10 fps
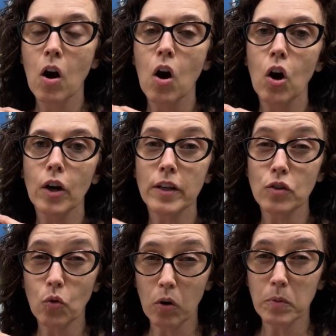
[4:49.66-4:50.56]
are in
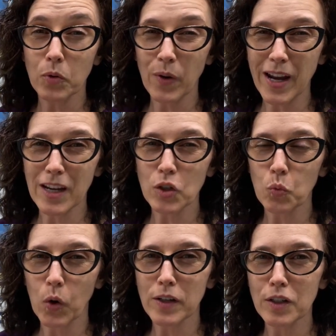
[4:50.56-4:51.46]
normal range,
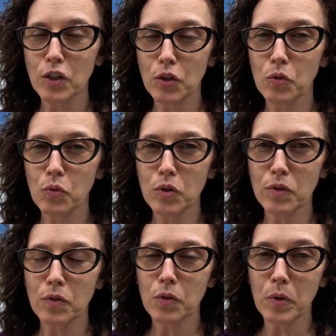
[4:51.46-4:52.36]
one to two to
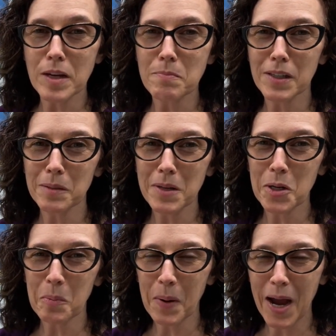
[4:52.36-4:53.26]
three
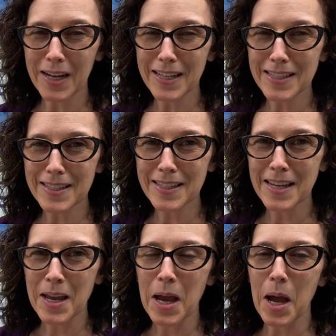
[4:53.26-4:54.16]
millimeter pockets,
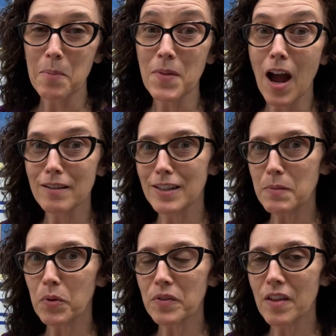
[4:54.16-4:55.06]
um, not
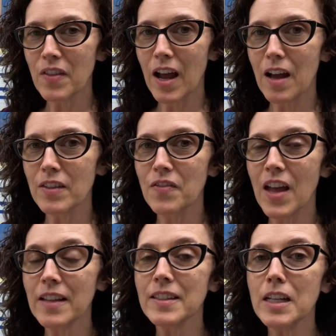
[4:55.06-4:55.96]
deeper than that, then
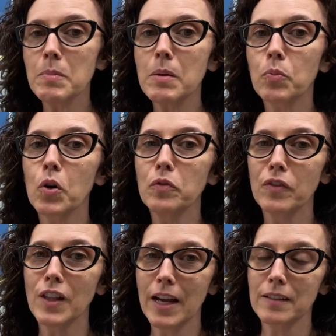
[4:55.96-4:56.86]
that's going to be a
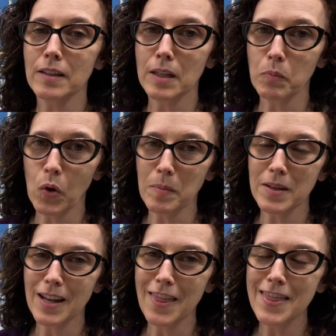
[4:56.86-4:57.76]
prophylaxis
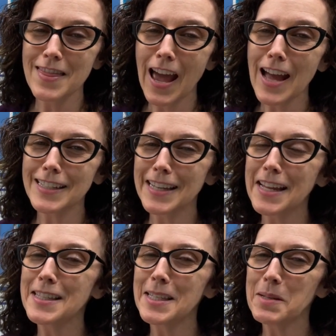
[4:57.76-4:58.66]
appointment. And that
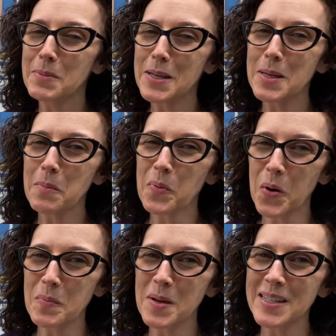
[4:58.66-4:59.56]
tends to be the
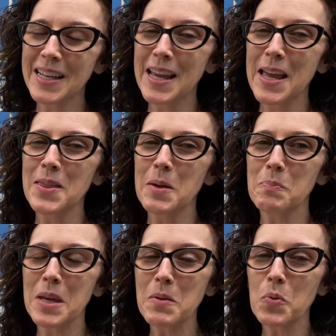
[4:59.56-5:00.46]
appointment that
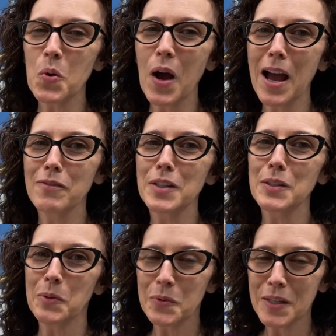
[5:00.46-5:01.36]
people have
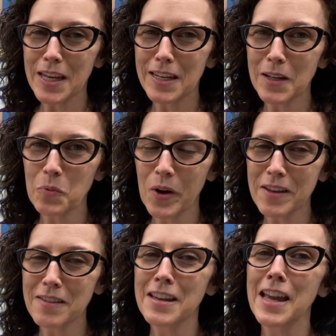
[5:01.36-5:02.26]
associated
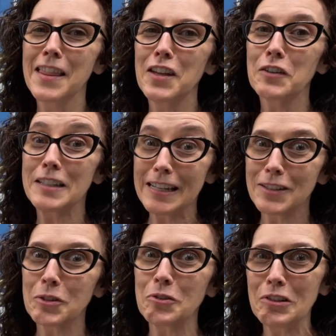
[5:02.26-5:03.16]
with their
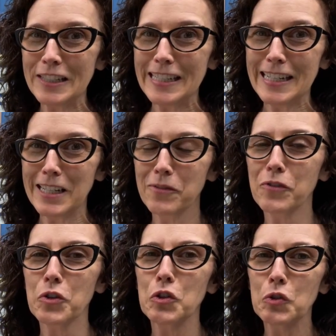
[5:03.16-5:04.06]
dental cleaning
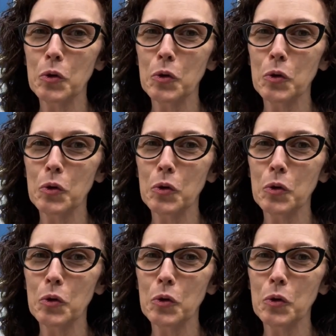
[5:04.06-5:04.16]
for so